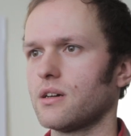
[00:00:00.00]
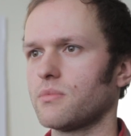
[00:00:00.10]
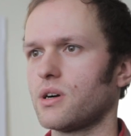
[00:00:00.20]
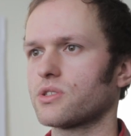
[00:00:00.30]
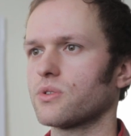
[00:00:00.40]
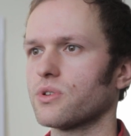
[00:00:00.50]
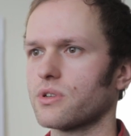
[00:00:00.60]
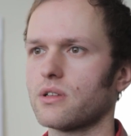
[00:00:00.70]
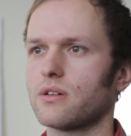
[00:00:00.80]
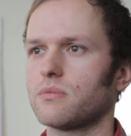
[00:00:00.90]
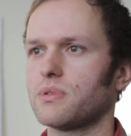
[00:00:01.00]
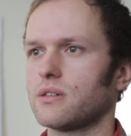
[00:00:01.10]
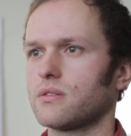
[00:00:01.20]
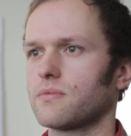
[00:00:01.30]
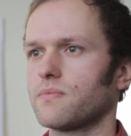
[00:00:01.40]
um, also learned a lot
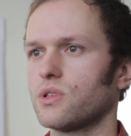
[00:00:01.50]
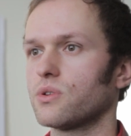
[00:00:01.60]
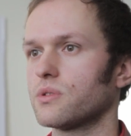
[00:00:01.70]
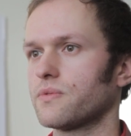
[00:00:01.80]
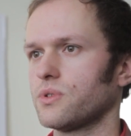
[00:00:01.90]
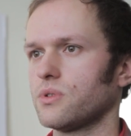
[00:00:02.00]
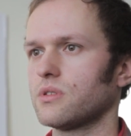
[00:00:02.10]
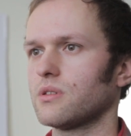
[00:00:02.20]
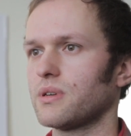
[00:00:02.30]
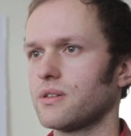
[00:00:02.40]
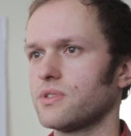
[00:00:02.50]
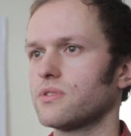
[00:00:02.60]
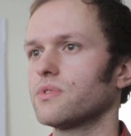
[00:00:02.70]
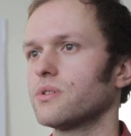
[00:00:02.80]
about local food and the benefits